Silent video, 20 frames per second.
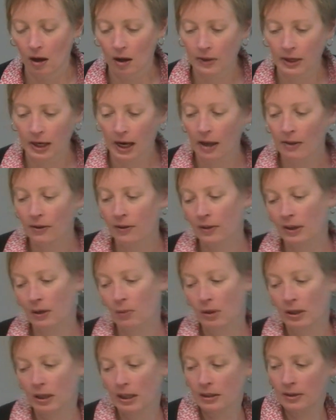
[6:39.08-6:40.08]
The other thing
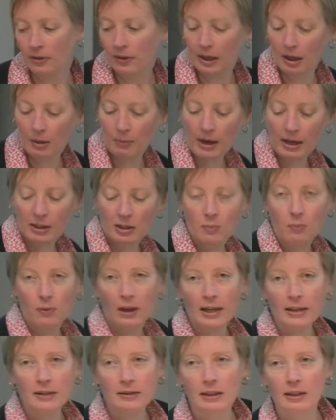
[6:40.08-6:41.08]
we need to think about is
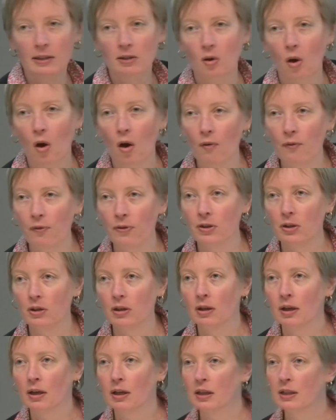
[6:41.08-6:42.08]
plastics
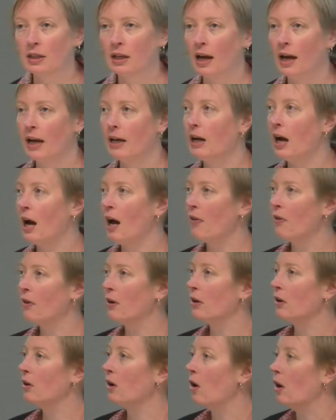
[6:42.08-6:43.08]
often contain other